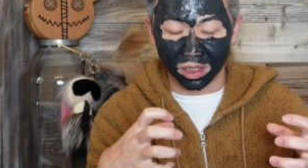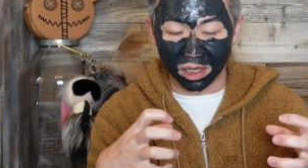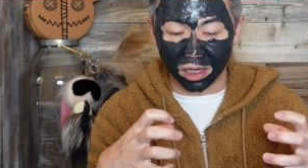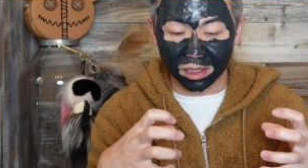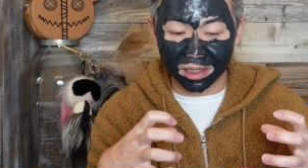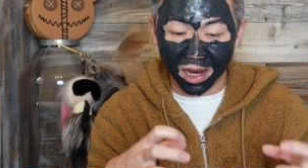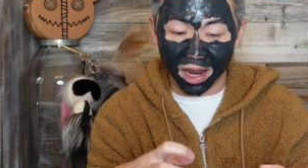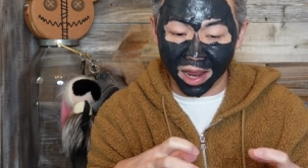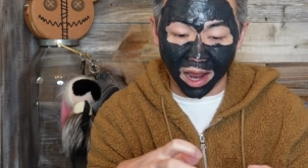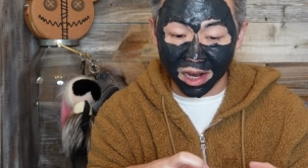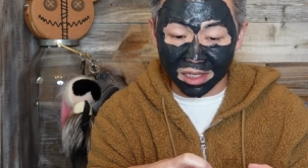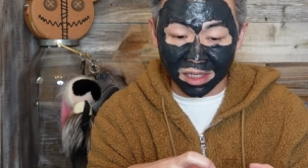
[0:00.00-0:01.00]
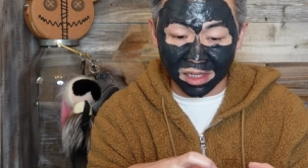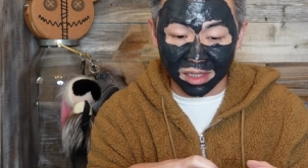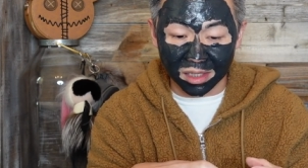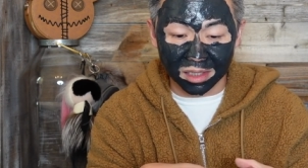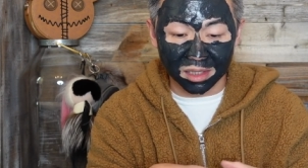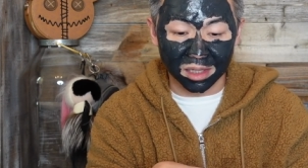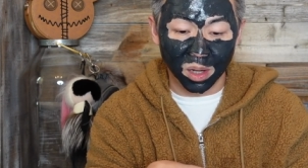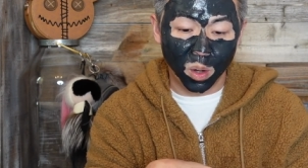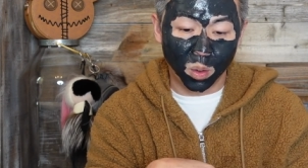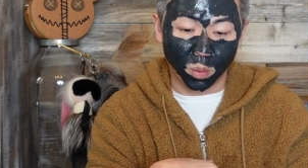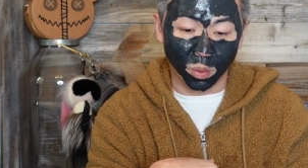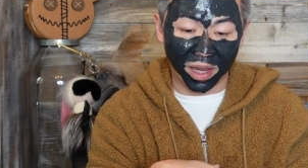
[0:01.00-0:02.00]
antioxidants
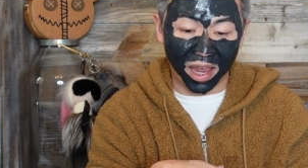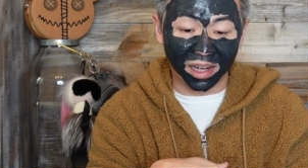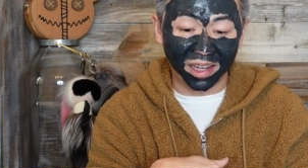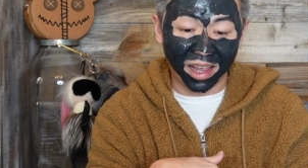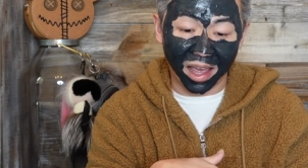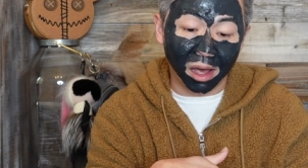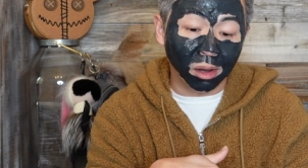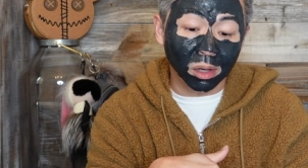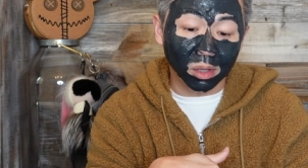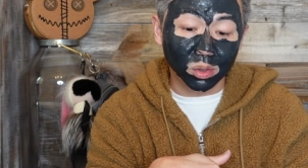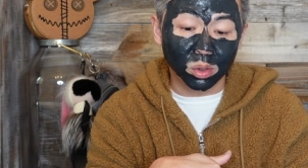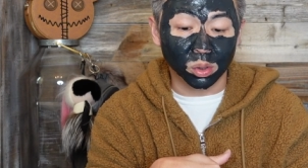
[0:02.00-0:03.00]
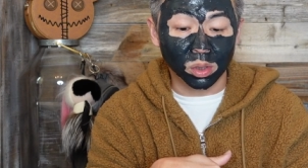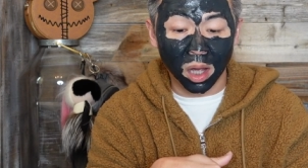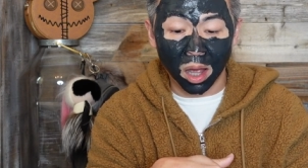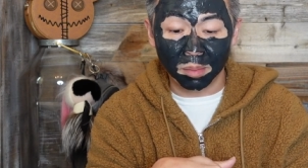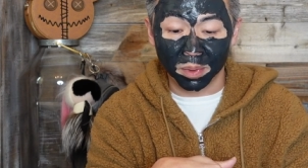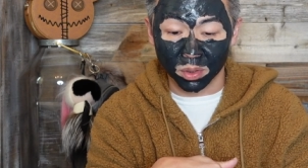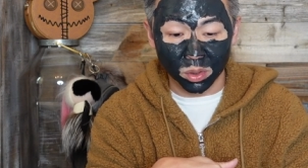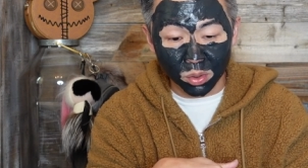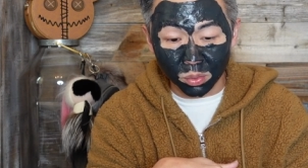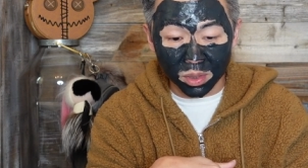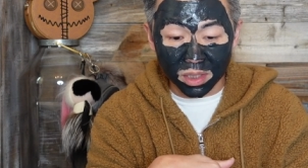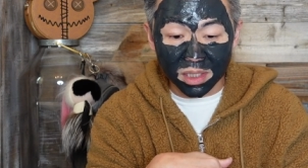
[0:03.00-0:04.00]
organic aloe to come and
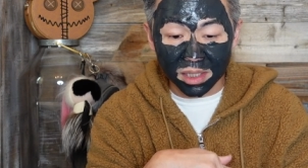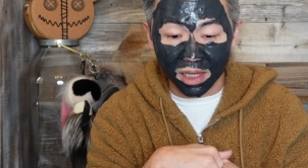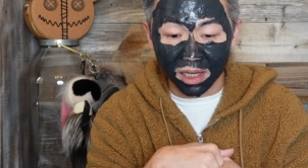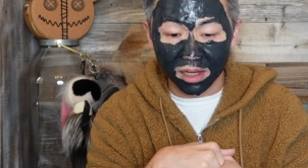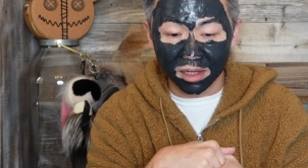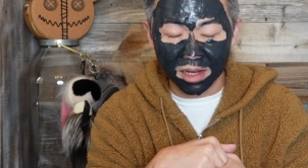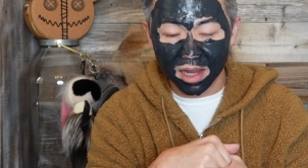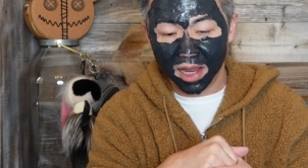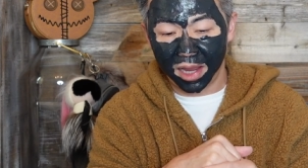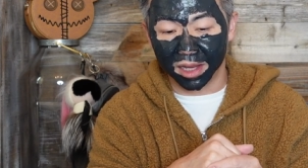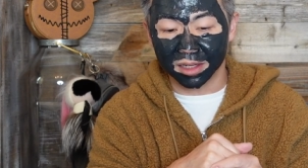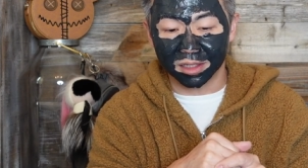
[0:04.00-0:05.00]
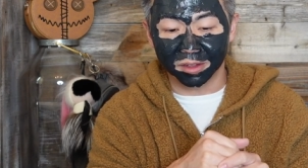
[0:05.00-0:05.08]
soothe the skin and